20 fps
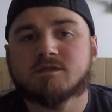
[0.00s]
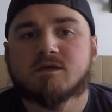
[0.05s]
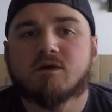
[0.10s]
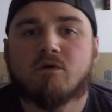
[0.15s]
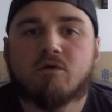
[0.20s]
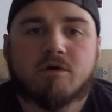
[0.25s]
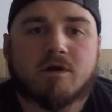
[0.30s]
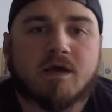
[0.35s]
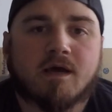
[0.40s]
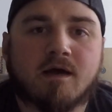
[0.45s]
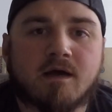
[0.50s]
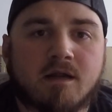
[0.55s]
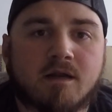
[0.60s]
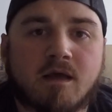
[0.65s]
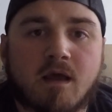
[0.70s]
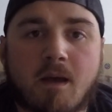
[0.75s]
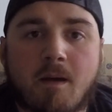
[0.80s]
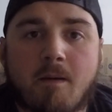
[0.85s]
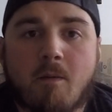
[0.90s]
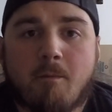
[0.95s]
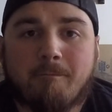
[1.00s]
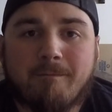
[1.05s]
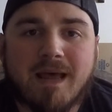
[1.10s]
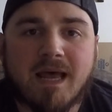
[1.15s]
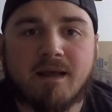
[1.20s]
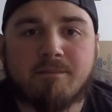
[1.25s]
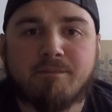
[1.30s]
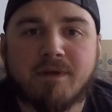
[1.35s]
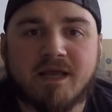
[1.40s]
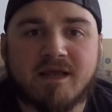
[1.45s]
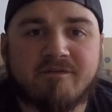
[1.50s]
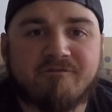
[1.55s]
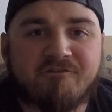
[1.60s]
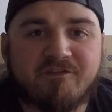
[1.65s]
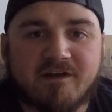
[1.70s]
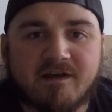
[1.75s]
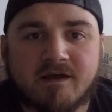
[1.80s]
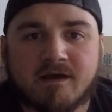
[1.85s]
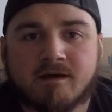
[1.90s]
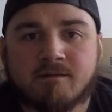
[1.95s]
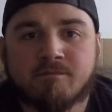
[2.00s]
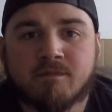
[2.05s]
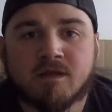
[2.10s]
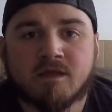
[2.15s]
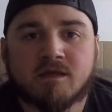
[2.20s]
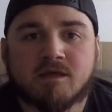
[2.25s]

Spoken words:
What's going on, Madman fam?